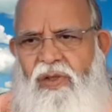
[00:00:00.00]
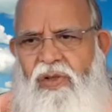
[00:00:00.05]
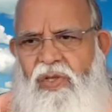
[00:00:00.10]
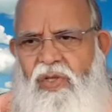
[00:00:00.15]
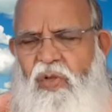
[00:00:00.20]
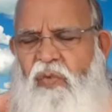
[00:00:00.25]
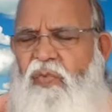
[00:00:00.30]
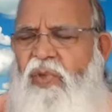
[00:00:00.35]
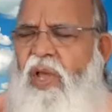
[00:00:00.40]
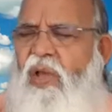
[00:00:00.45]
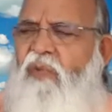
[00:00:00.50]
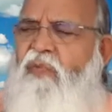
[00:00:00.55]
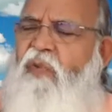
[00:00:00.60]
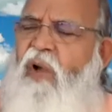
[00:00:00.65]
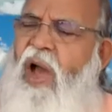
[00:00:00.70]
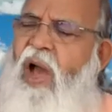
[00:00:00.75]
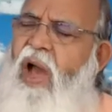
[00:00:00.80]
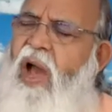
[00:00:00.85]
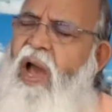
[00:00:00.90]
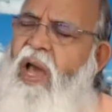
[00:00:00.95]
So we are
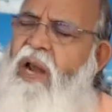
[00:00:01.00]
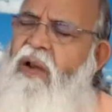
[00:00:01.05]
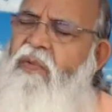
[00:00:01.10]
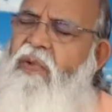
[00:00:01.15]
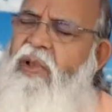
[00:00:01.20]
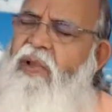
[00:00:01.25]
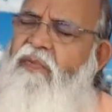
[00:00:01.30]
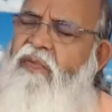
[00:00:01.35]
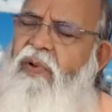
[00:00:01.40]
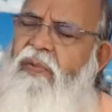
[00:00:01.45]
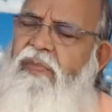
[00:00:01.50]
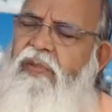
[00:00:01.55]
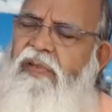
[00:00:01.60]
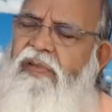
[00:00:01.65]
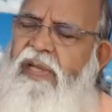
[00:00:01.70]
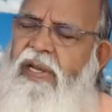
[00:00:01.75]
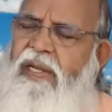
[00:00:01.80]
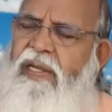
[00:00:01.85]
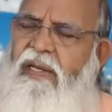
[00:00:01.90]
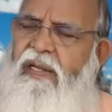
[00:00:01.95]
far away from the
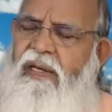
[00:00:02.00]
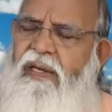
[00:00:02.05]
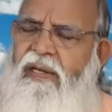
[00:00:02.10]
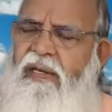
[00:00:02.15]
center.